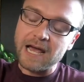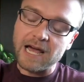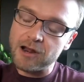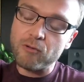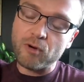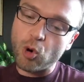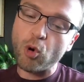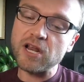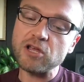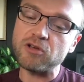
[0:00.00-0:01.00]
And in a
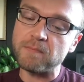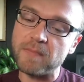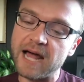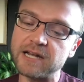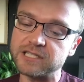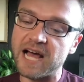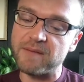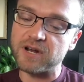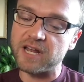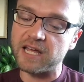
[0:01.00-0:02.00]
recording, you can manage
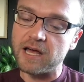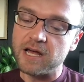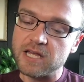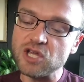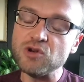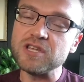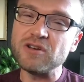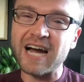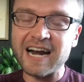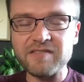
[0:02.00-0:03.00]
that, but like you
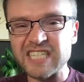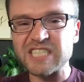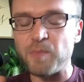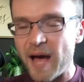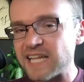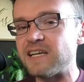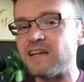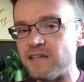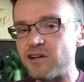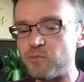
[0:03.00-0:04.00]
you kind of expect it a
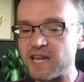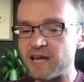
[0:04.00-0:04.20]
little bit.